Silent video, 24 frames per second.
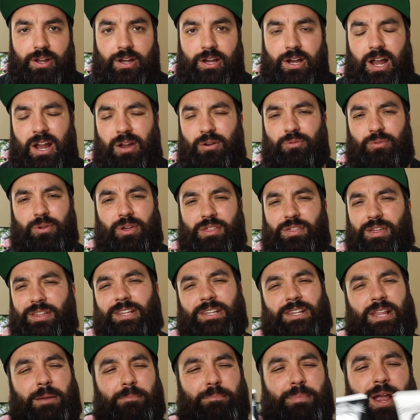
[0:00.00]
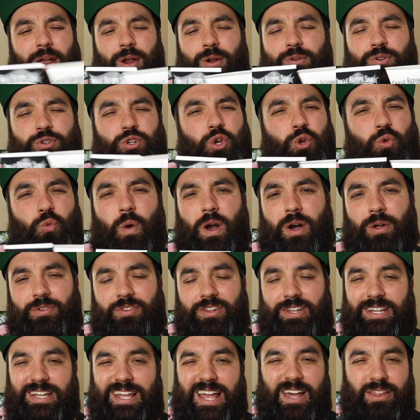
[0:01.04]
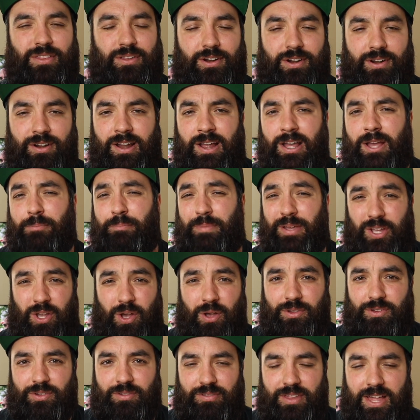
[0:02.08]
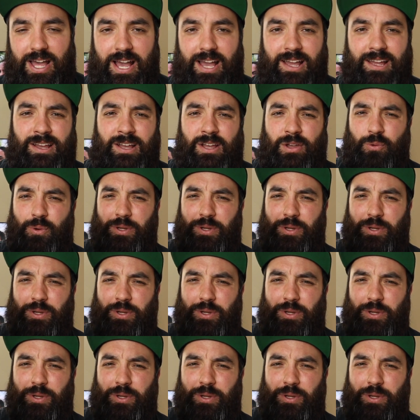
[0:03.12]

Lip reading: I don't really think that they paired too well together because of that,